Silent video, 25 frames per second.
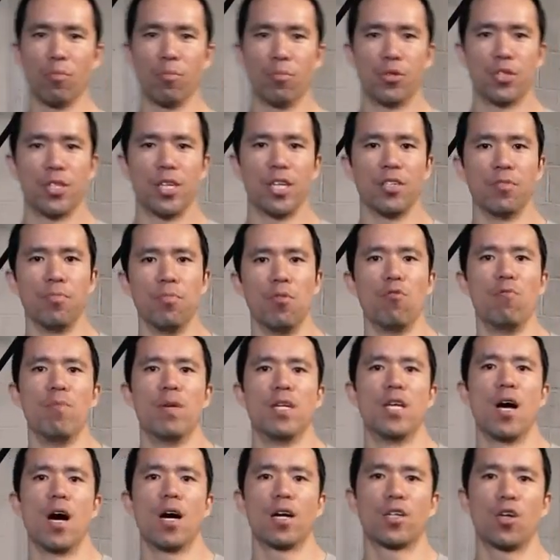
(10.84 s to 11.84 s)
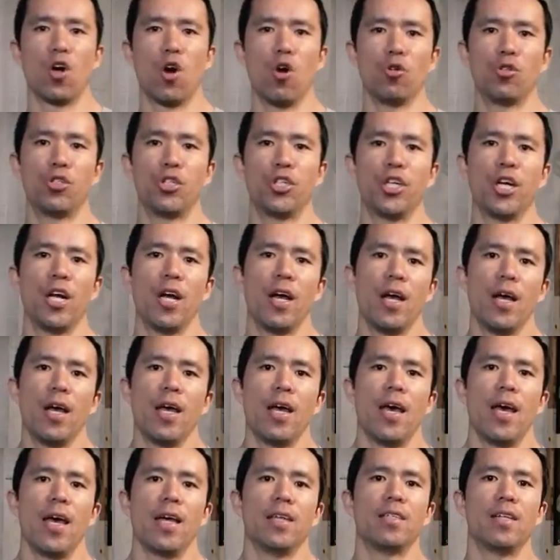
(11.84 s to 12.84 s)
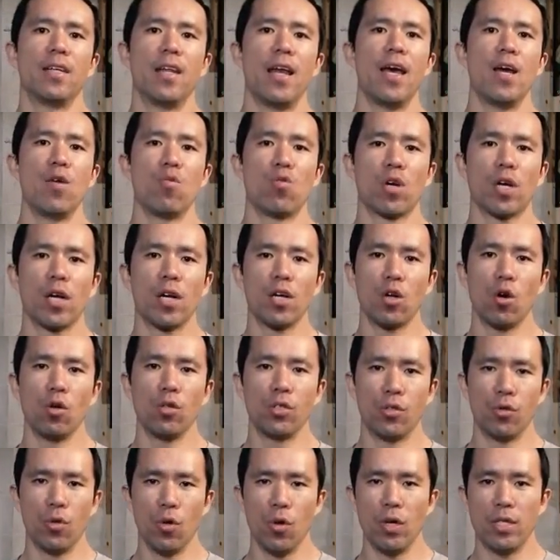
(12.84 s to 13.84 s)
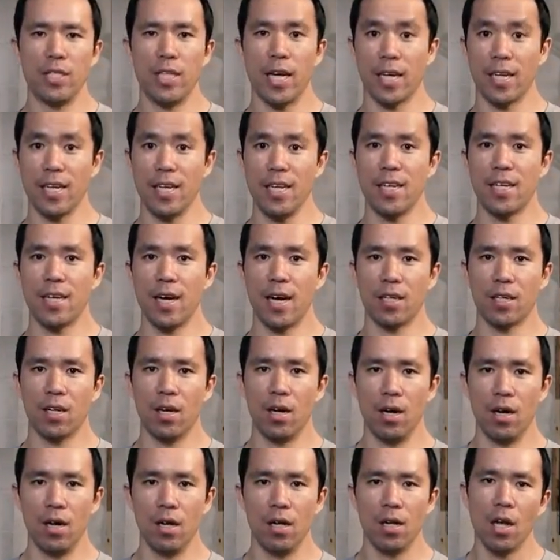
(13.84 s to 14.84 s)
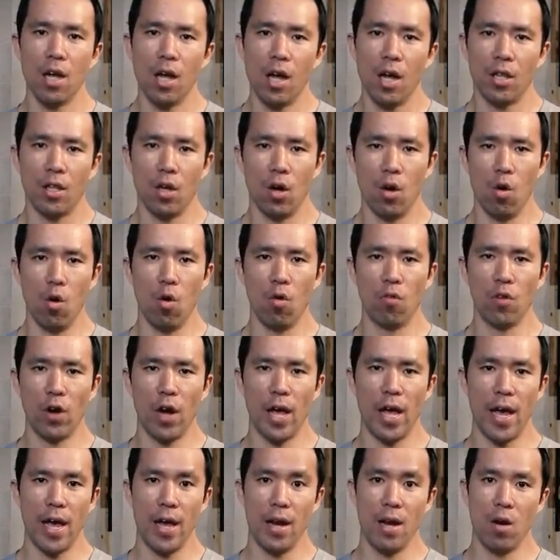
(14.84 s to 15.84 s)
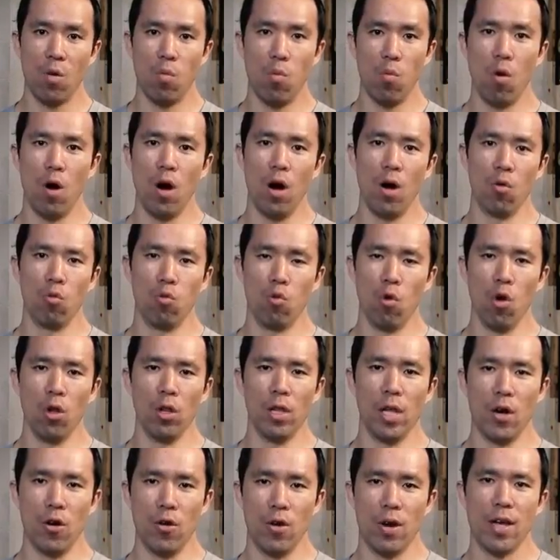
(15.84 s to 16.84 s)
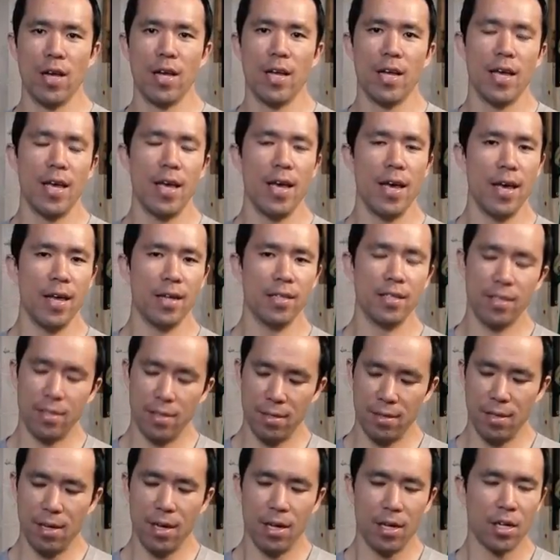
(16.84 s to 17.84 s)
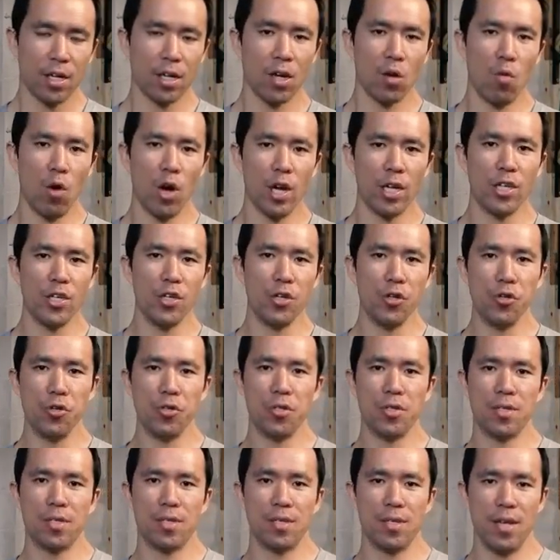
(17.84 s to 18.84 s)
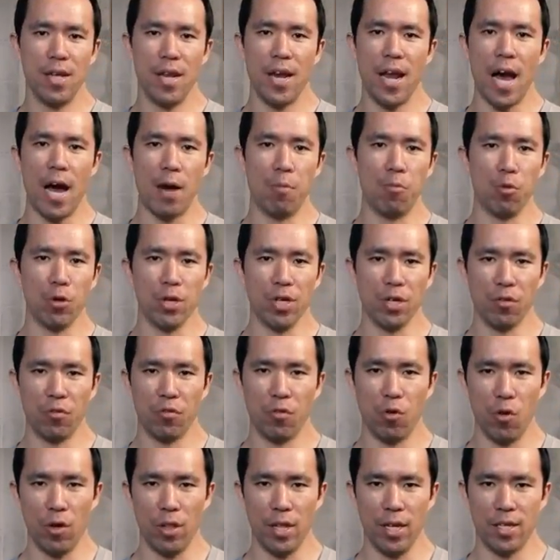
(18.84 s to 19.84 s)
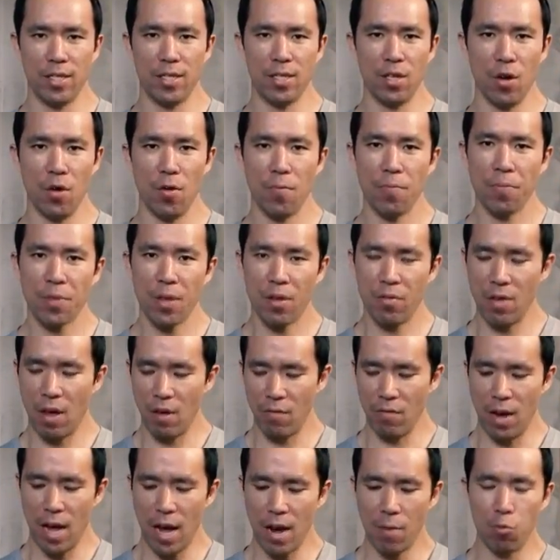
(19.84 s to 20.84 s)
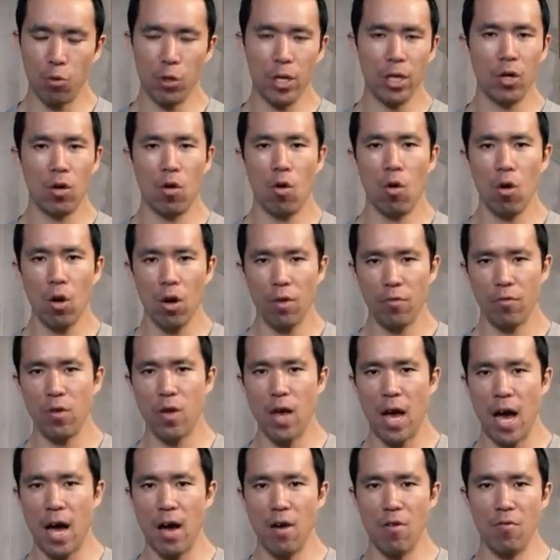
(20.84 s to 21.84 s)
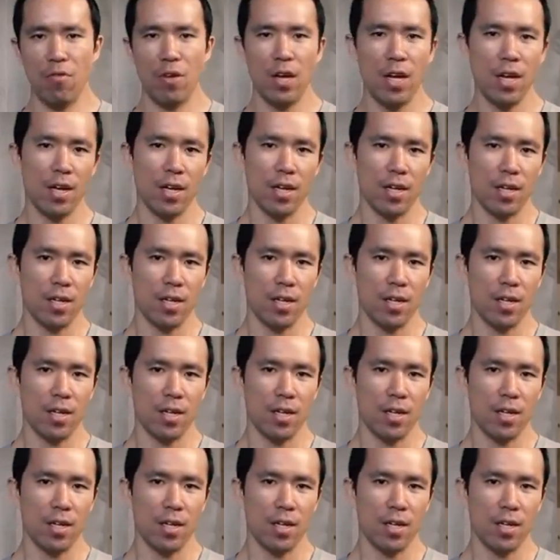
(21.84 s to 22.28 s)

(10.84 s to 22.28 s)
from precisionmovement.coach, and today we're going to go through a technique I call the overhead wall rollout. And you're going to want to use an ab wheel for this. So if you have an ab wheel, or if you have